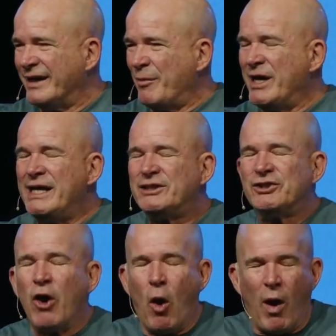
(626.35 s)
I mean, he's
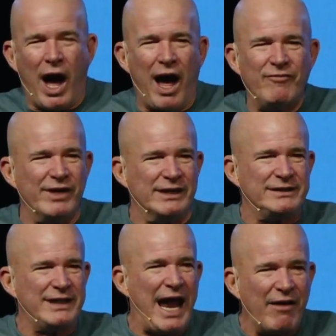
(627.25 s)
so
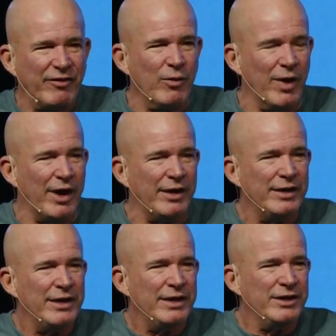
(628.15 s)
obvious everywhere,
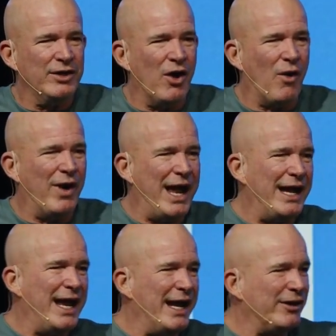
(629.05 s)
you know,
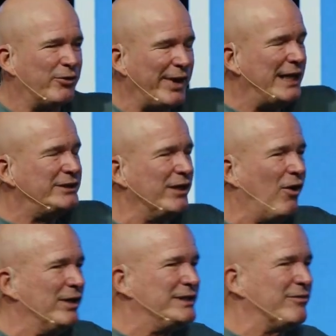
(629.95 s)
and in creation and
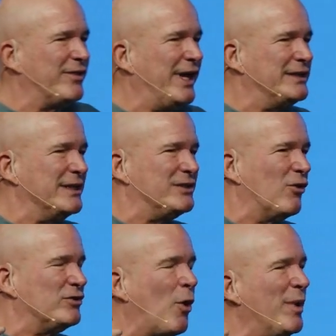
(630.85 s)
all these different things. And
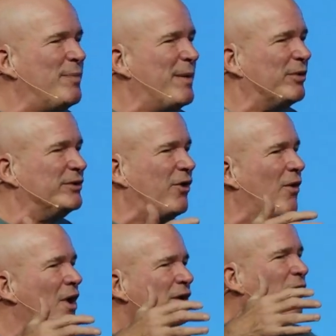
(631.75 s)
so many people
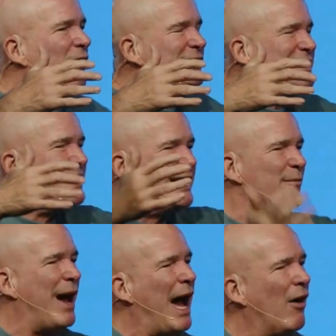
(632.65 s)
don't even seek
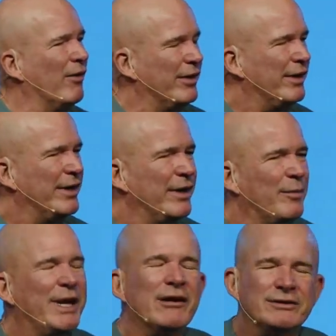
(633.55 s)
him out.
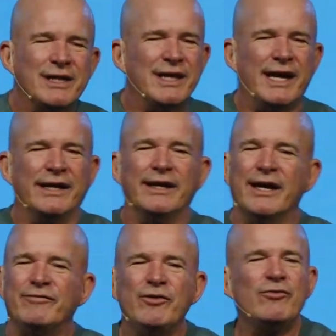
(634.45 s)
But here's the thing.
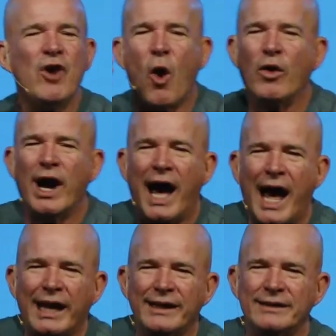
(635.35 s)
If you know
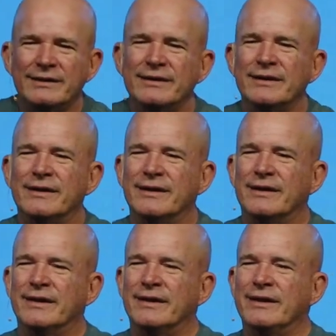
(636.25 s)
God,
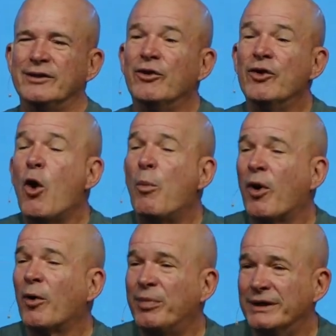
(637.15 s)
you'll know
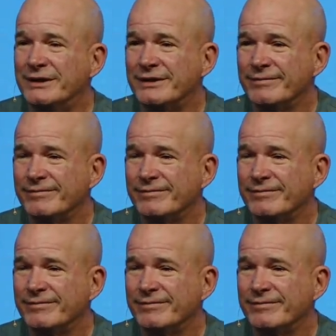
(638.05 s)
purpose.